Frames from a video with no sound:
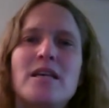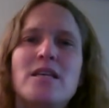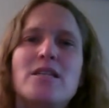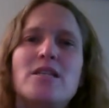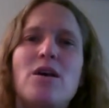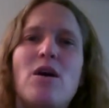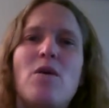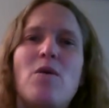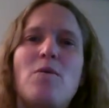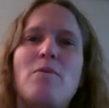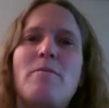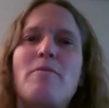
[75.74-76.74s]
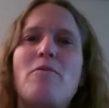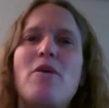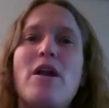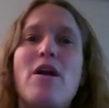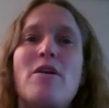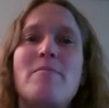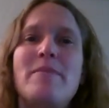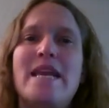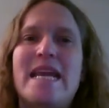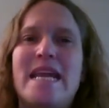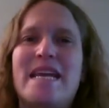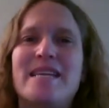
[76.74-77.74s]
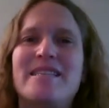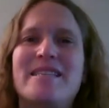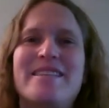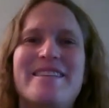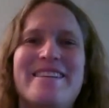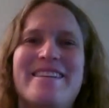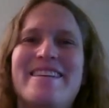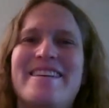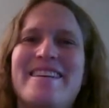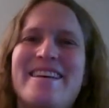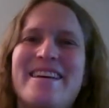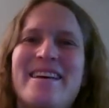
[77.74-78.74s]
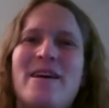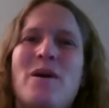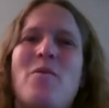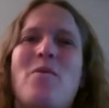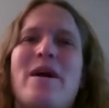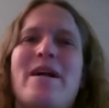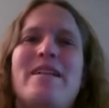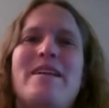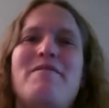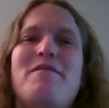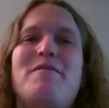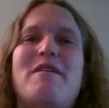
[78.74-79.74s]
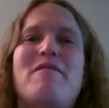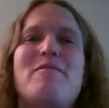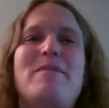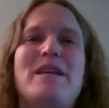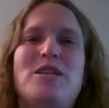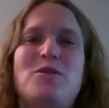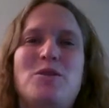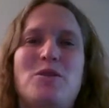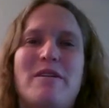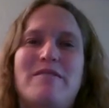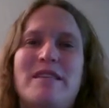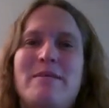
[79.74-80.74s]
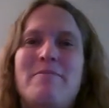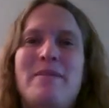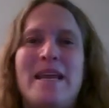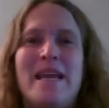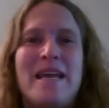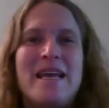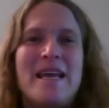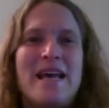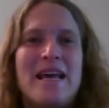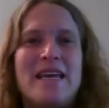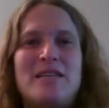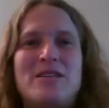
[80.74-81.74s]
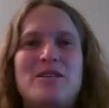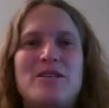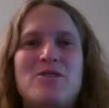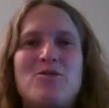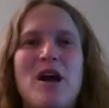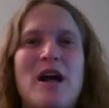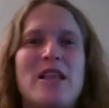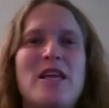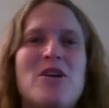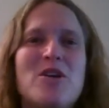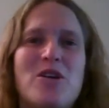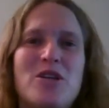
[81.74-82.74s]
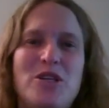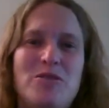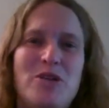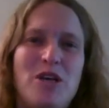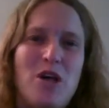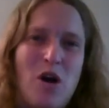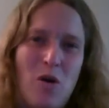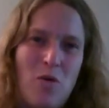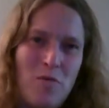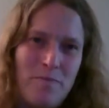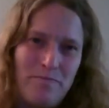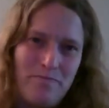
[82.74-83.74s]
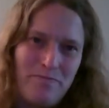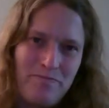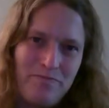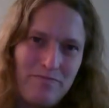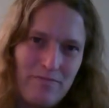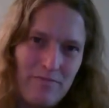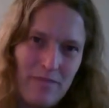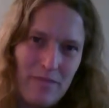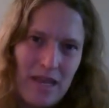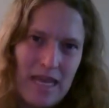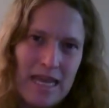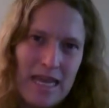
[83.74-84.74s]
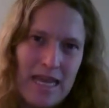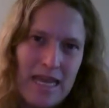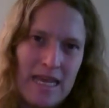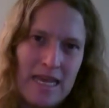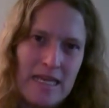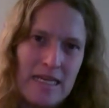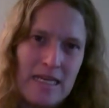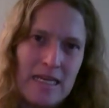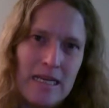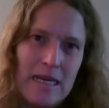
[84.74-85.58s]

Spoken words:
So, what are meetings? Well, if you've never been to a 12-step meeting, I strongly urge you to go. And